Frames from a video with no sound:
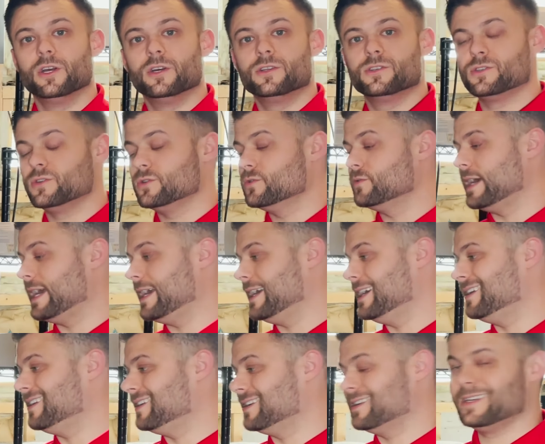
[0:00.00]
to
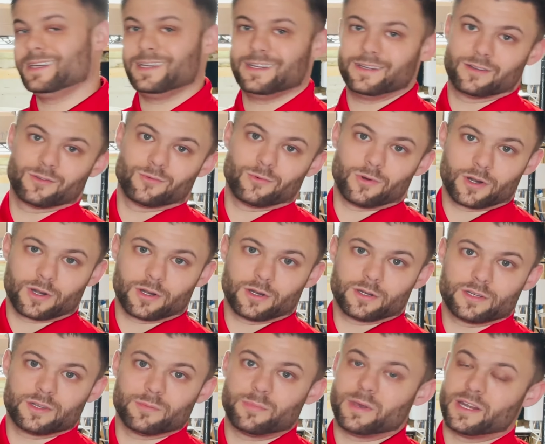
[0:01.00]
aid in heating the water,
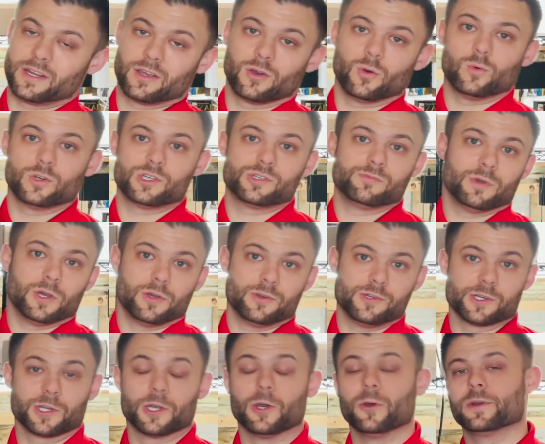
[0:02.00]
depending on which mode
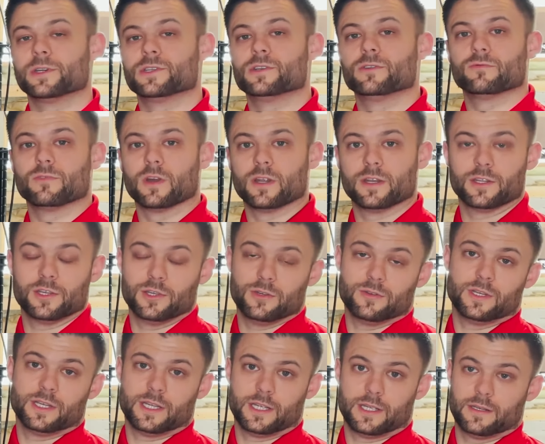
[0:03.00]
you're going to run the
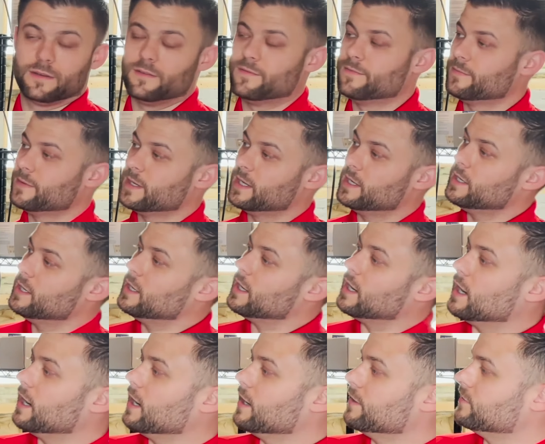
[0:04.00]
unit in.
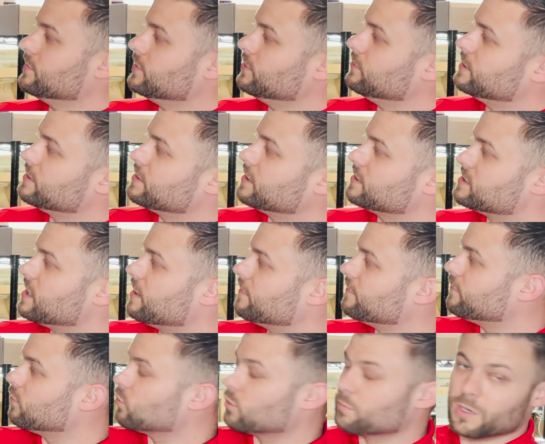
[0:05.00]
The unit does have
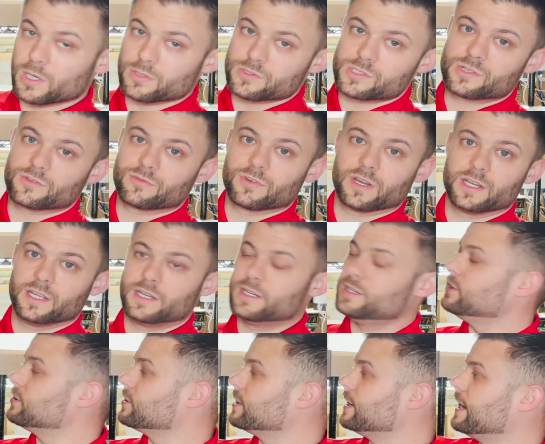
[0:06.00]
4 modes to run in.
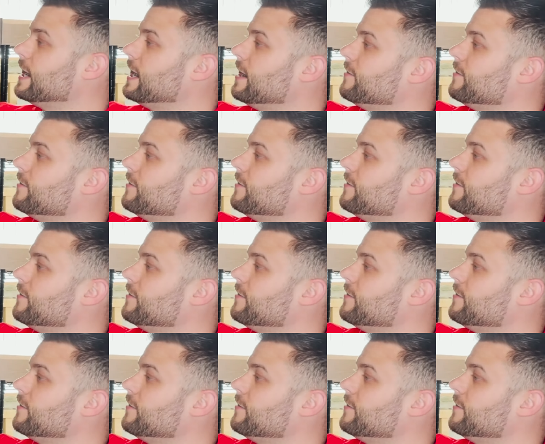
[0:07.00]
You're going to have